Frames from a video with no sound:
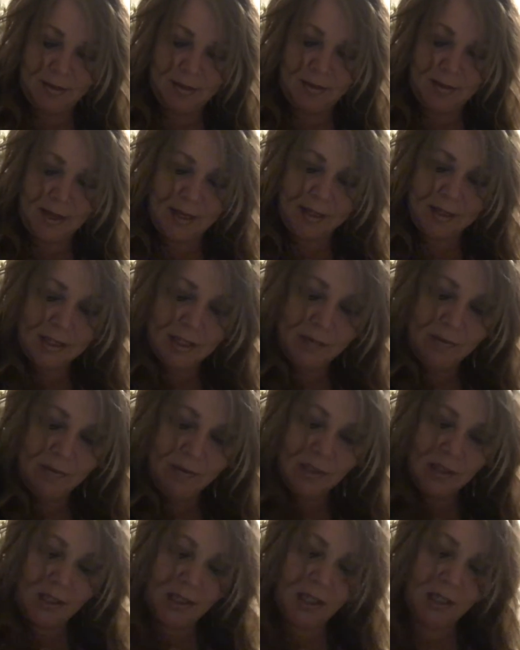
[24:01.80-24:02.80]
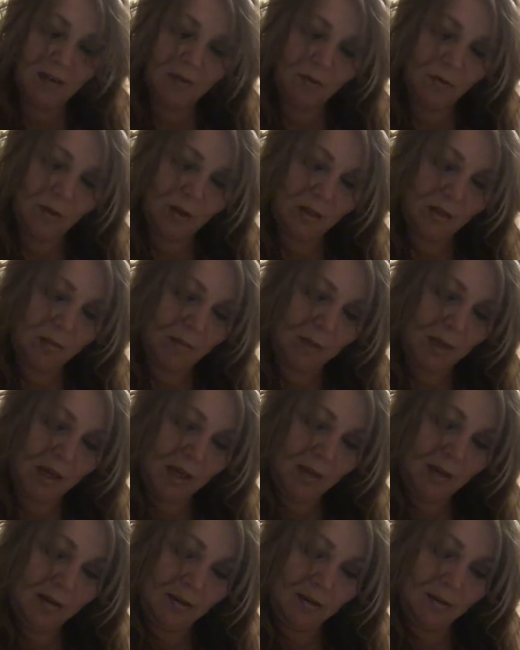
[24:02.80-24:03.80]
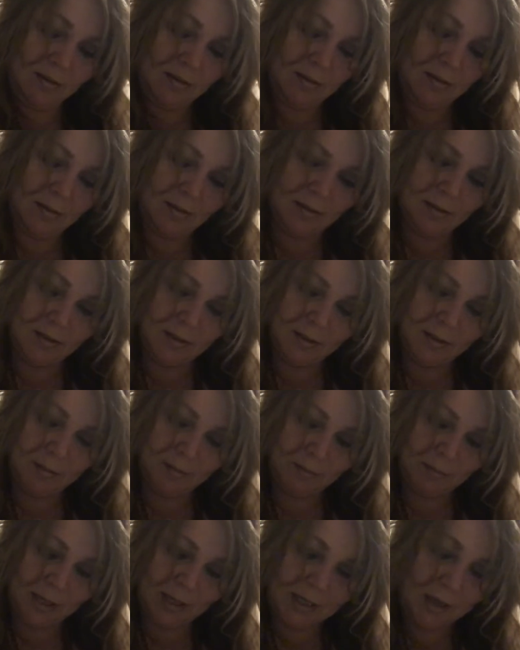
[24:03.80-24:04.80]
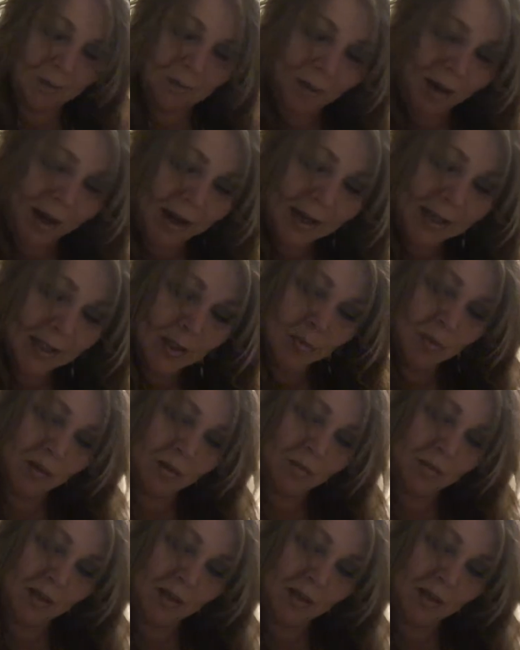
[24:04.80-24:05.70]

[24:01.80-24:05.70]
Thanksgiving Eve with me, making pies with